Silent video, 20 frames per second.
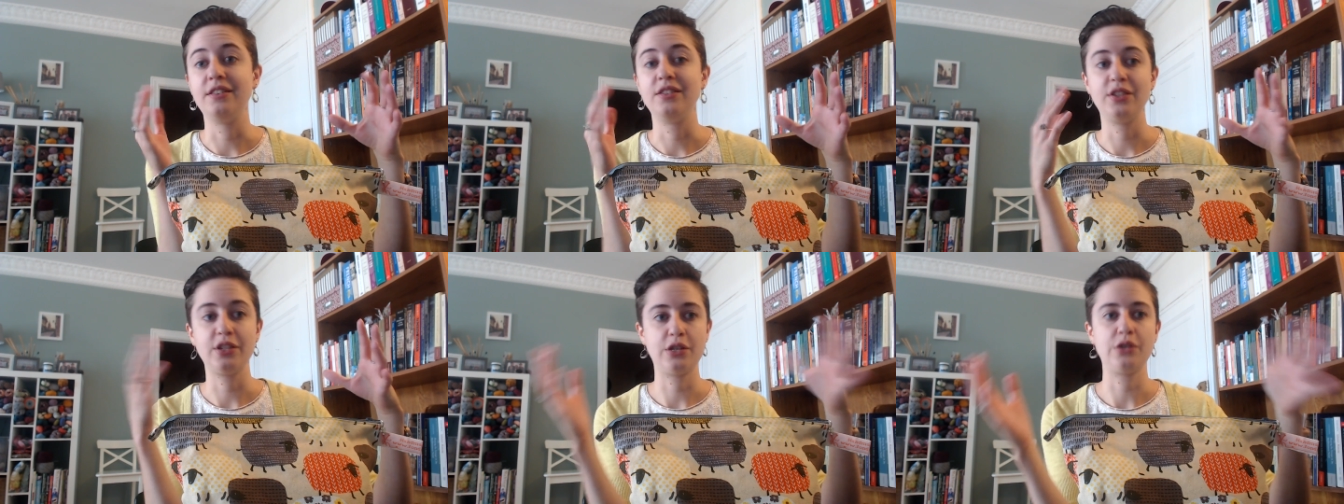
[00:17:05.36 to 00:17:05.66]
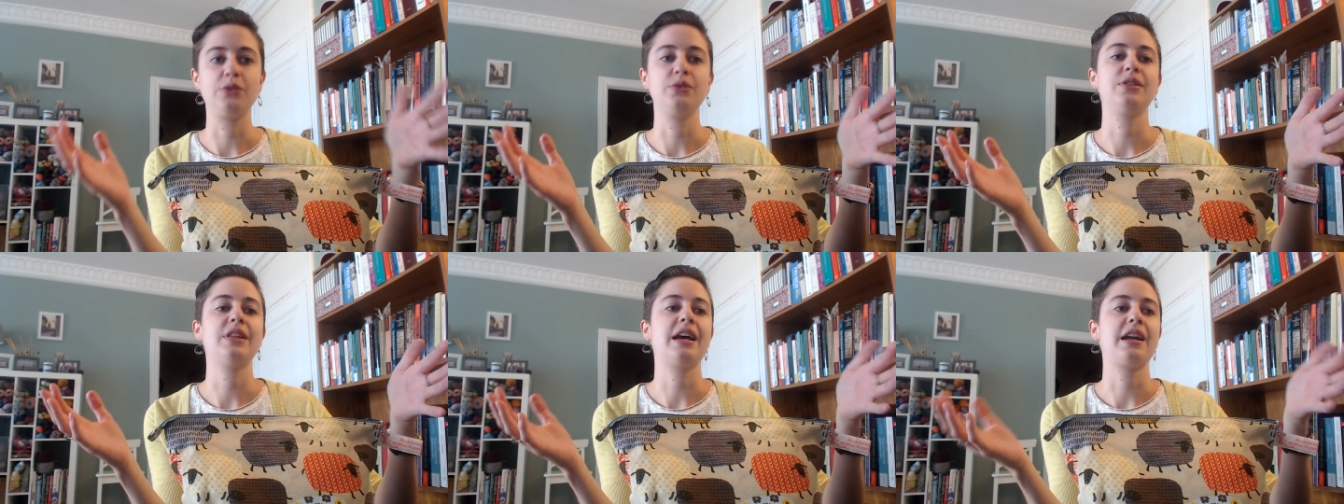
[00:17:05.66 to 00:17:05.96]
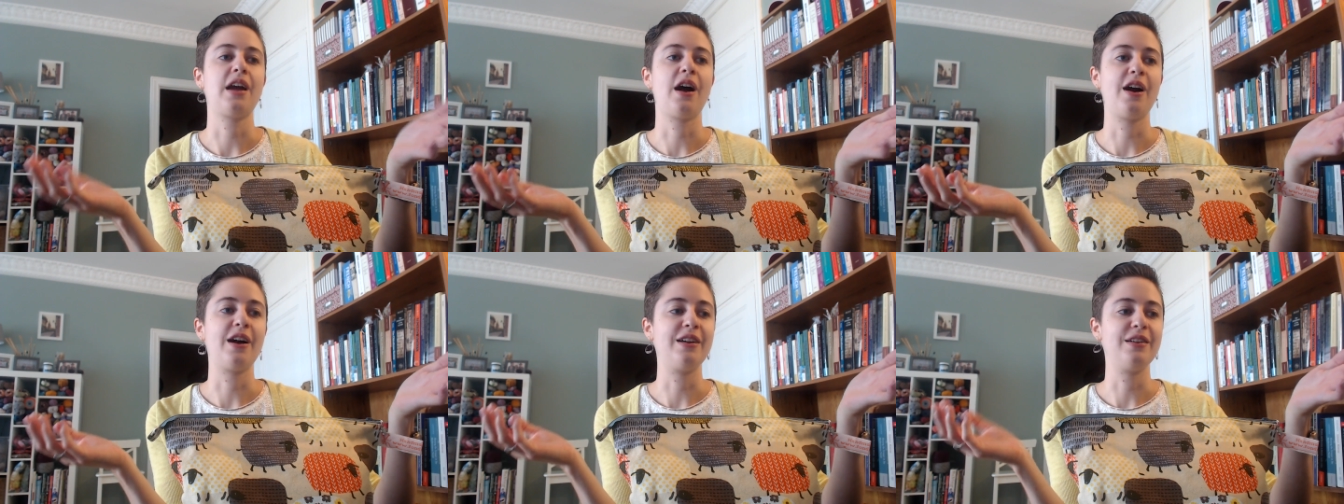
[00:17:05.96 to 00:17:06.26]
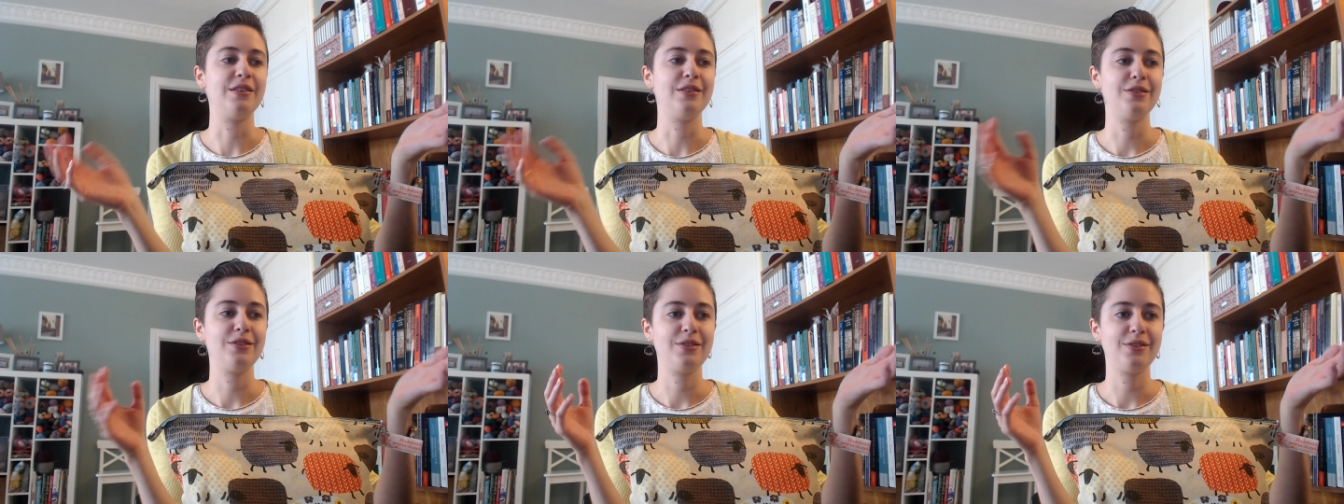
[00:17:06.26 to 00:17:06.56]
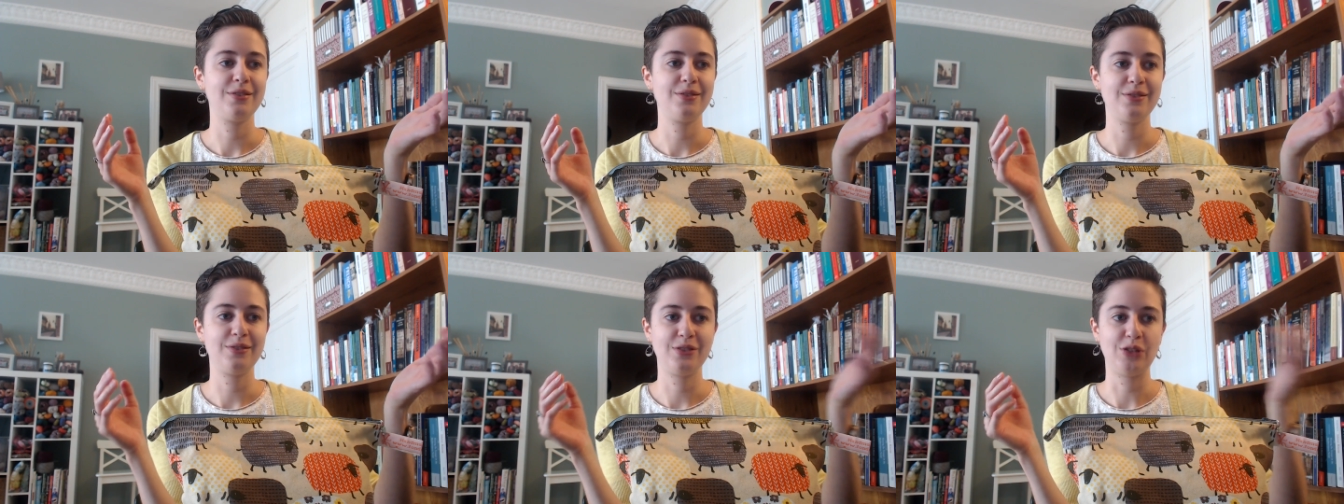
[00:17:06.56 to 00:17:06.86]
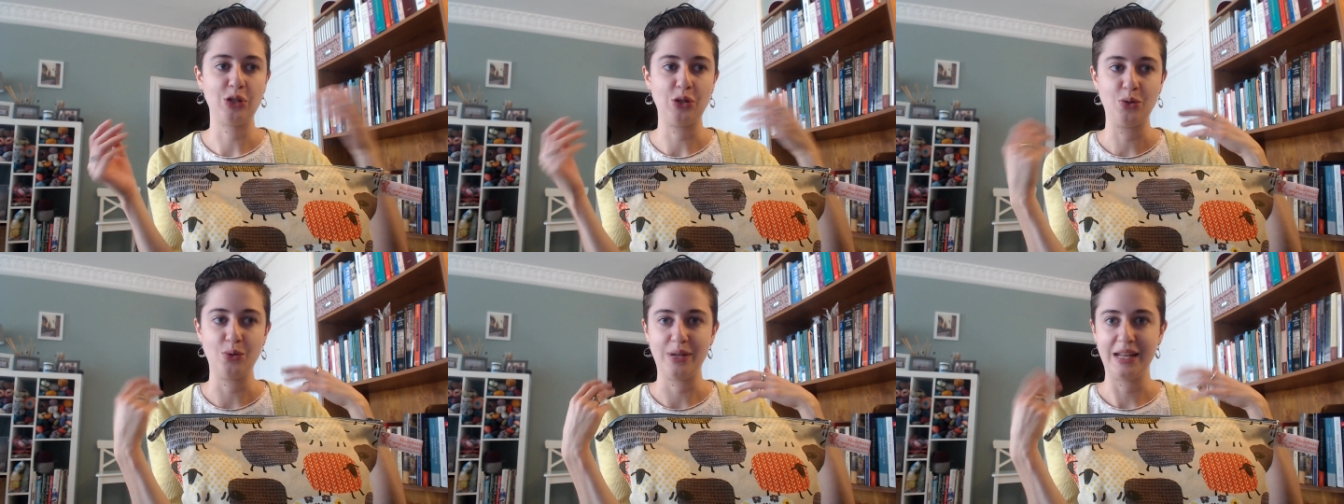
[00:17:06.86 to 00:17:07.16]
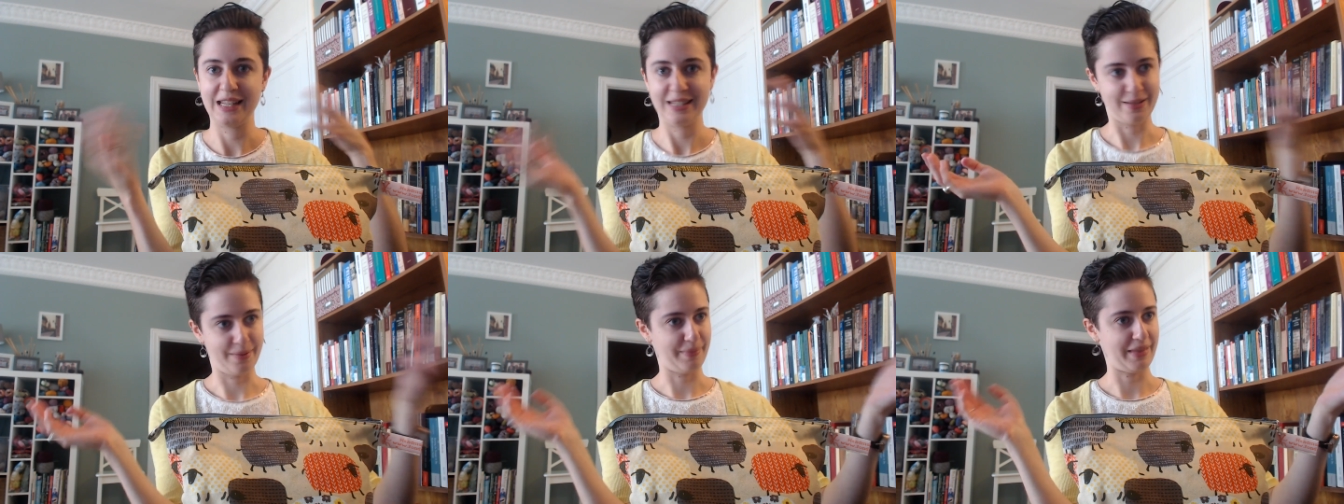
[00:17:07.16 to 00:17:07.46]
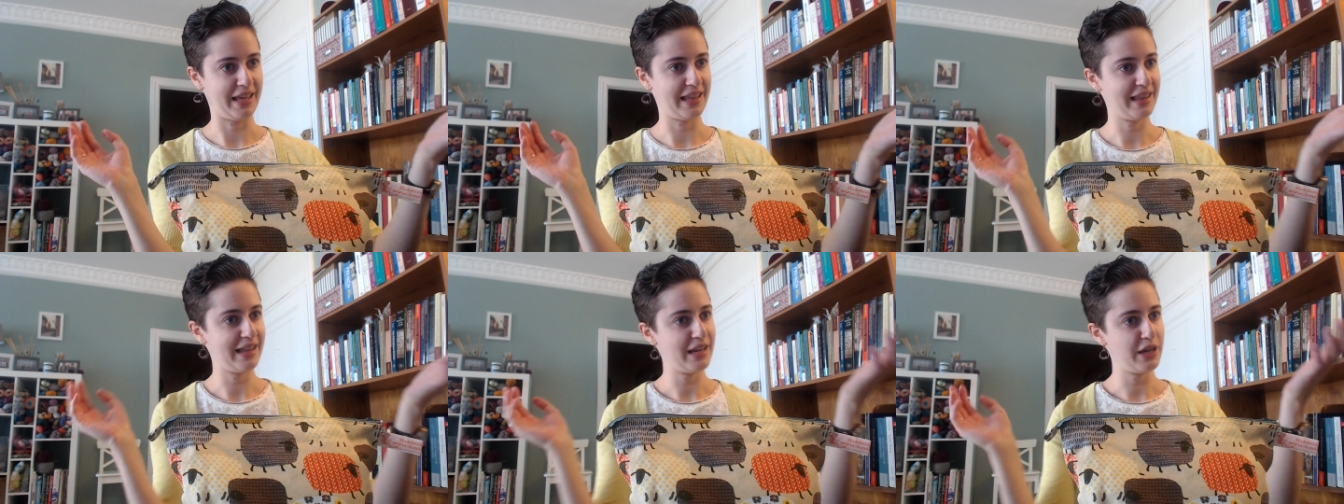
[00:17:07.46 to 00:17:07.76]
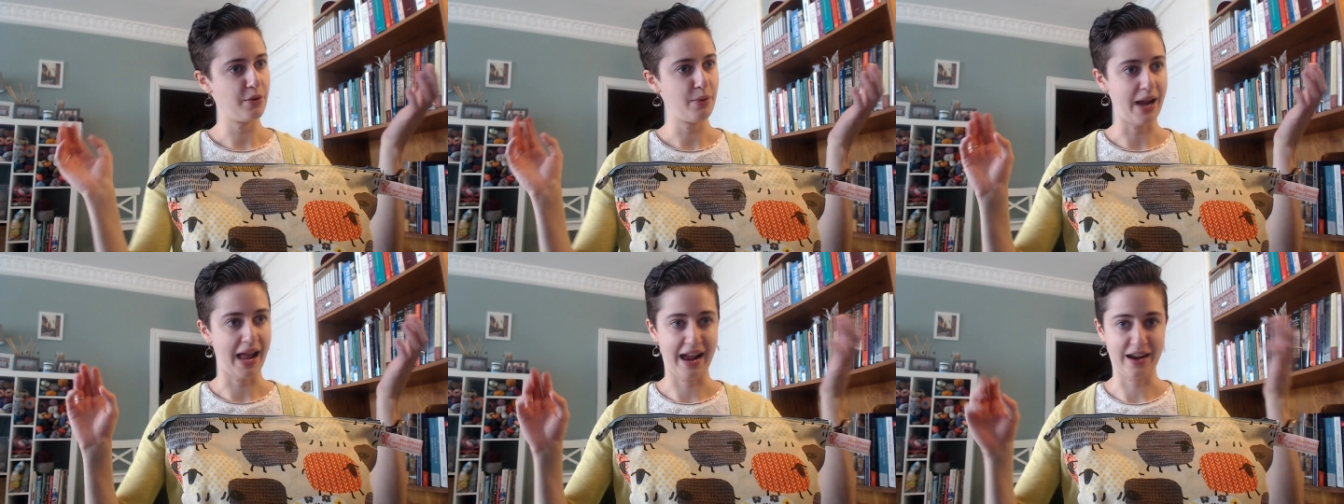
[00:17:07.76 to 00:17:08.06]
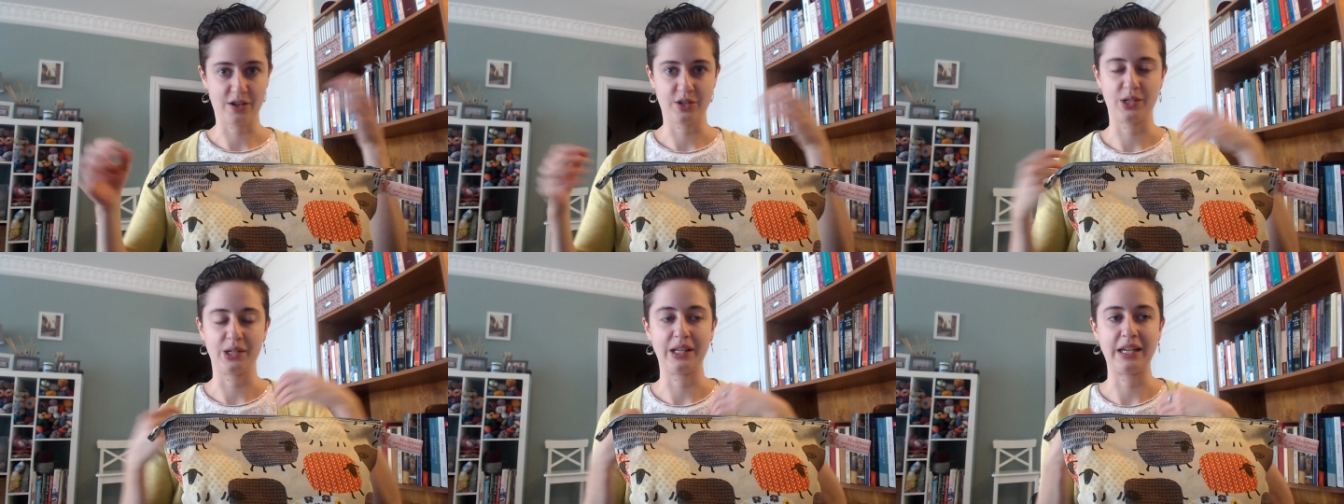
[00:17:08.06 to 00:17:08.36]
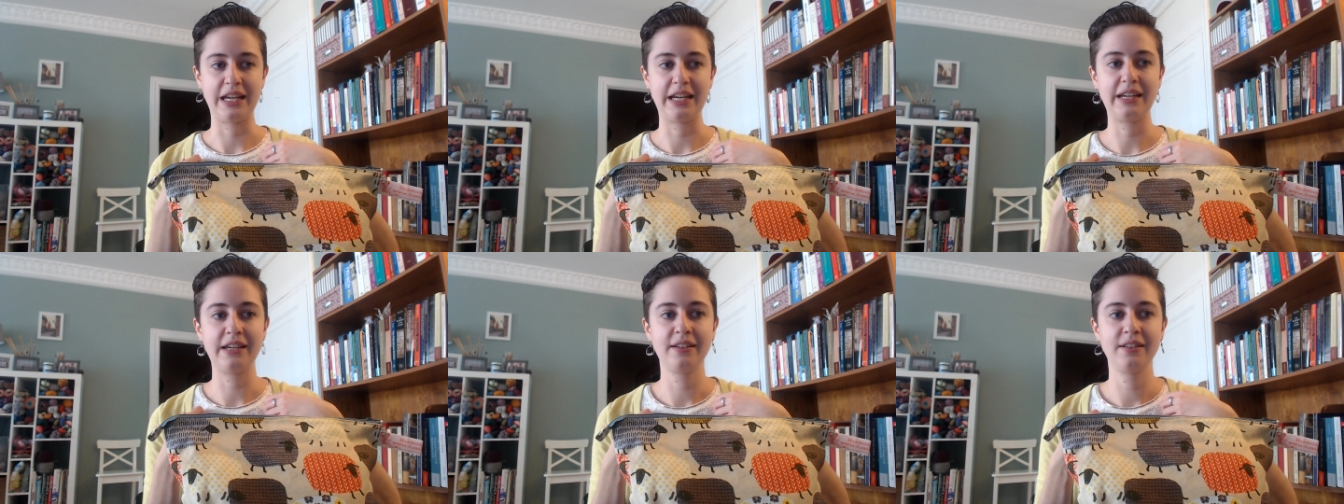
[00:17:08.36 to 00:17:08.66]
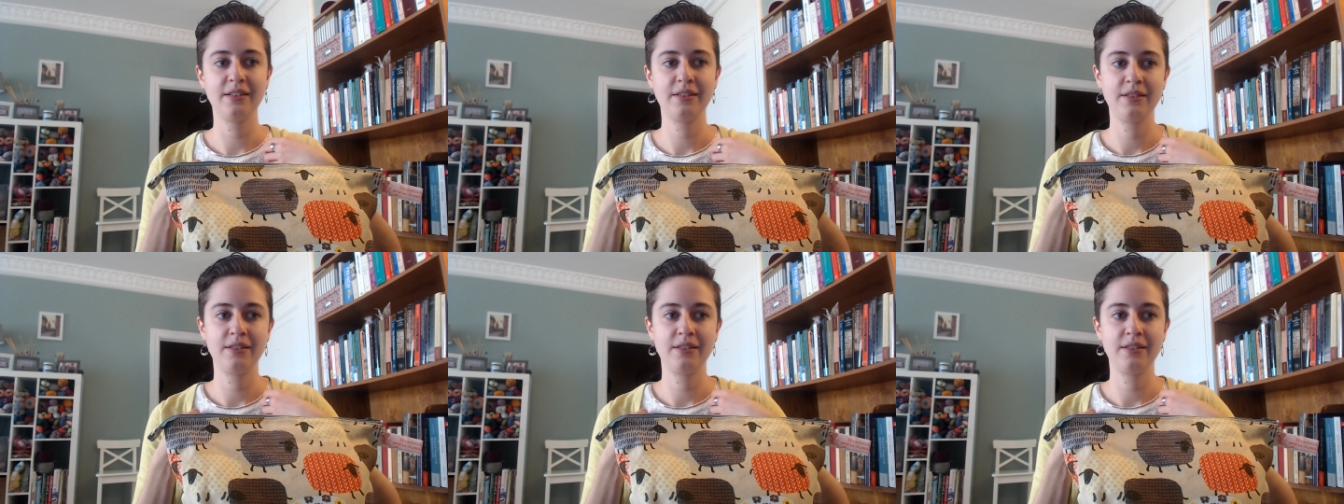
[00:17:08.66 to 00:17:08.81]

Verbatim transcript: to use that yarn to knit something that you would actually